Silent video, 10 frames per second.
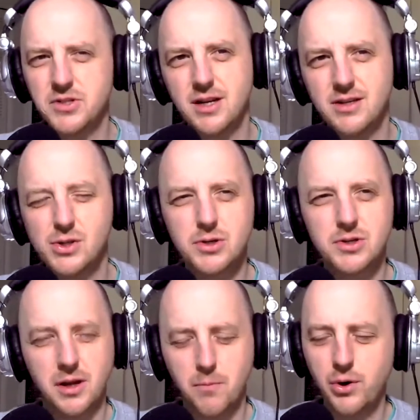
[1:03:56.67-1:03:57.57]
She
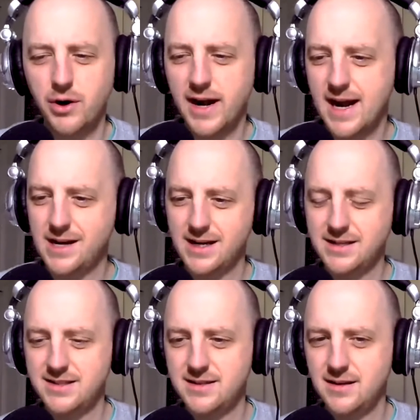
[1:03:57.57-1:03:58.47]
like put her hand
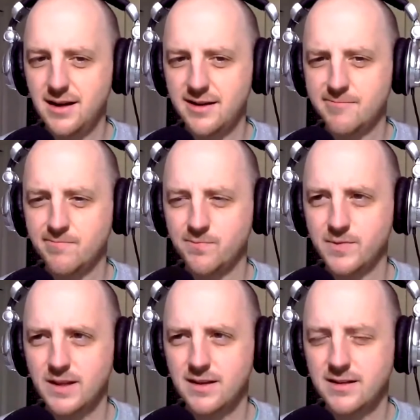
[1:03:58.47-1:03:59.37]
on
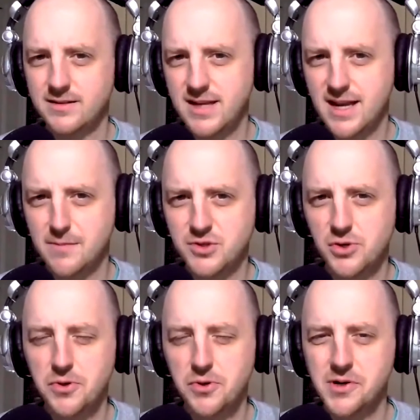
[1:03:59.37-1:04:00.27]
Tam's
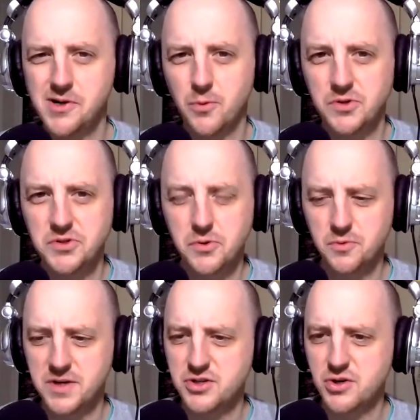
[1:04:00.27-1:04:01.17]
shoulder or sort
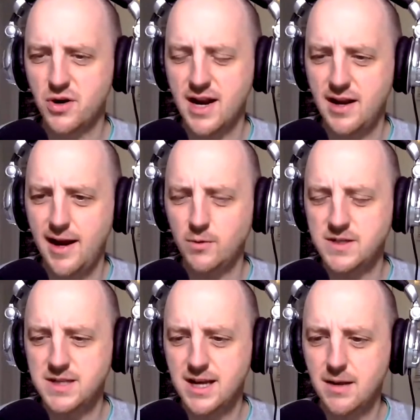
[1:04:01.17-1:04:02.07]
of reached her hand out
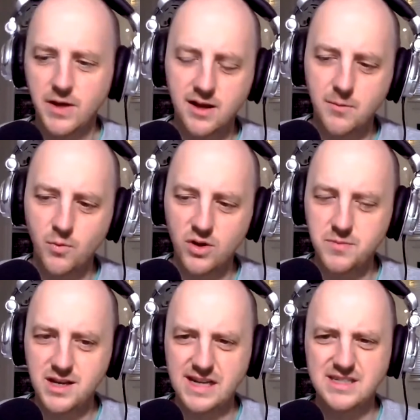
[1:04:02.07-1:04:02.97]
to Tam, like, come with
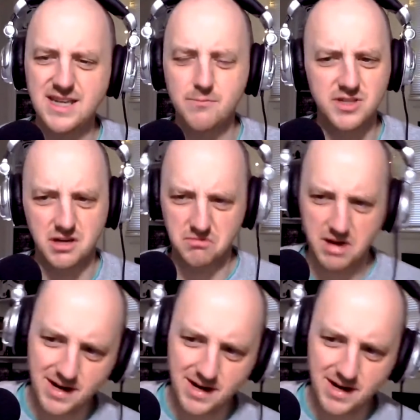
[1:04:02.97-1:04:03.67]
me. And Tam was like, I'm